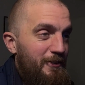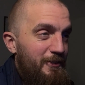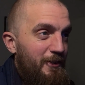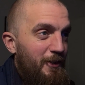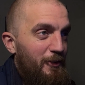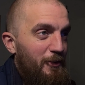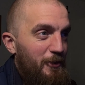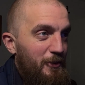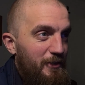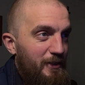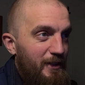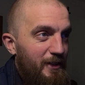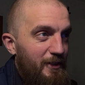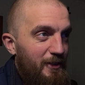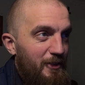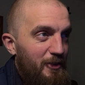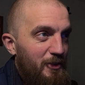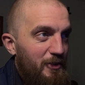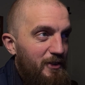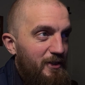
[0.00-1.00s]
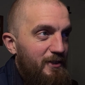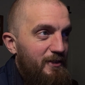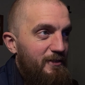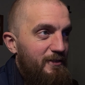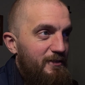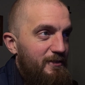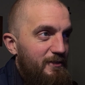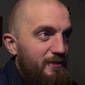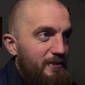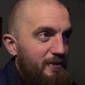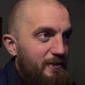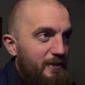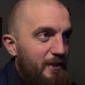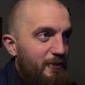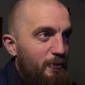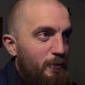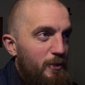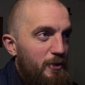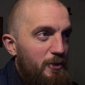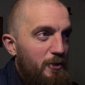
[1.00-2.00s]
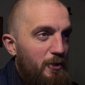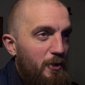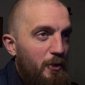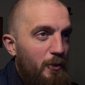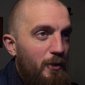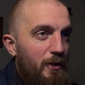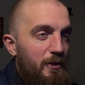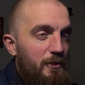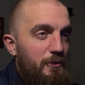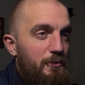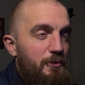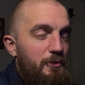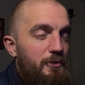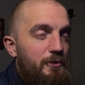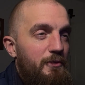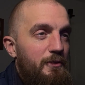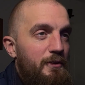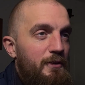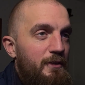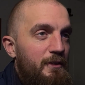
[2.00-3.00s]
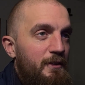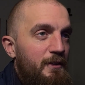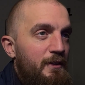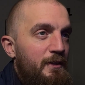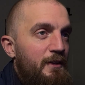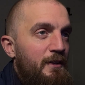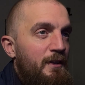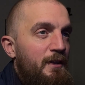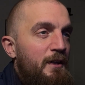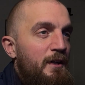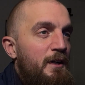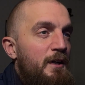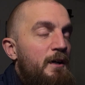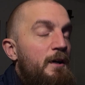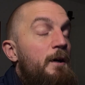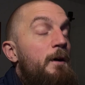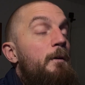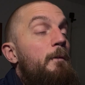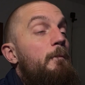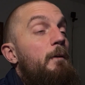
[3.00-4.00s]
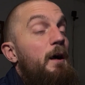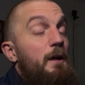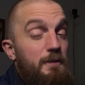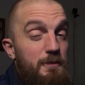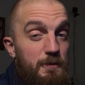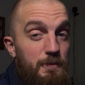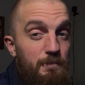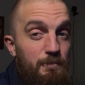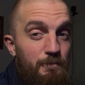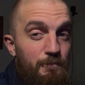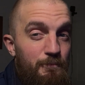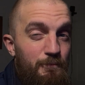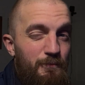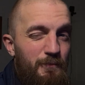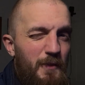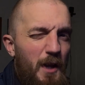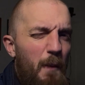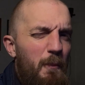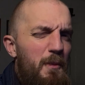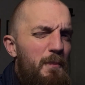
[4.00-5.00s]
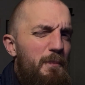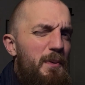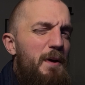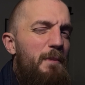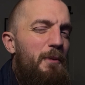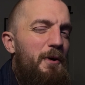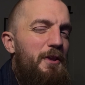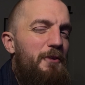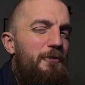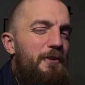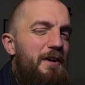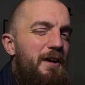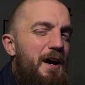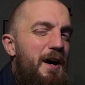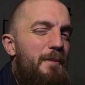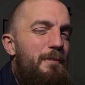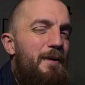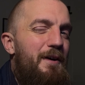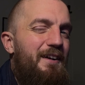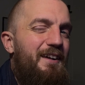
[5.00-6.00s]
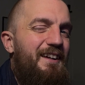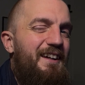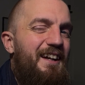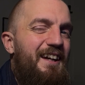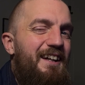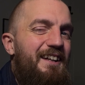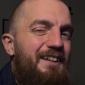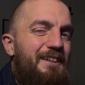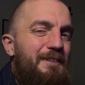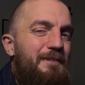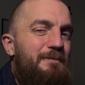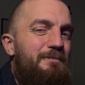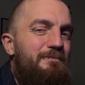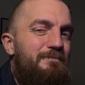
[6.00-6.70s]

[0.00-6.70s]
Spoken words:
I like giving my doggo huggles. Right, I've been bitten by the VR bug again.